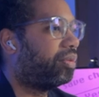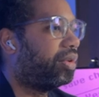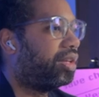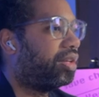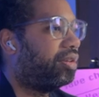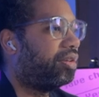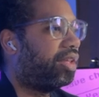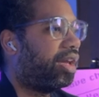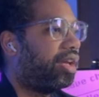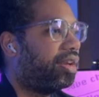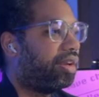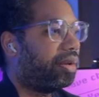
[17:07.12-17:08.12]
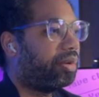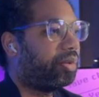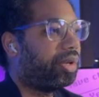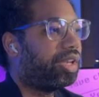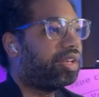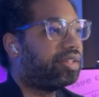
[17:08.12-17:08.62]
do that.
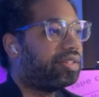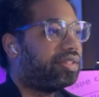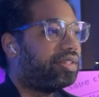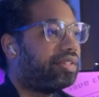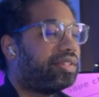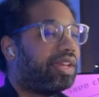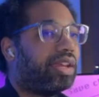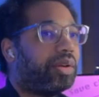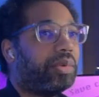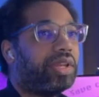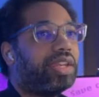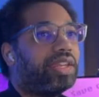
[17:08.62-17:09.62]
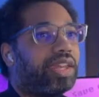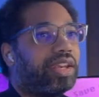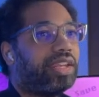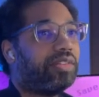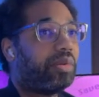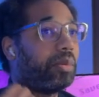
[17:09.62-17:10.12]
We can get an
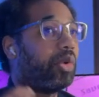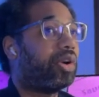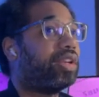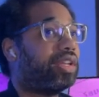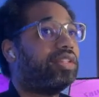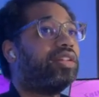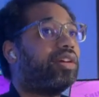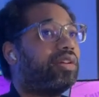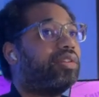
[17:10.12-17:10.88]
even more detailed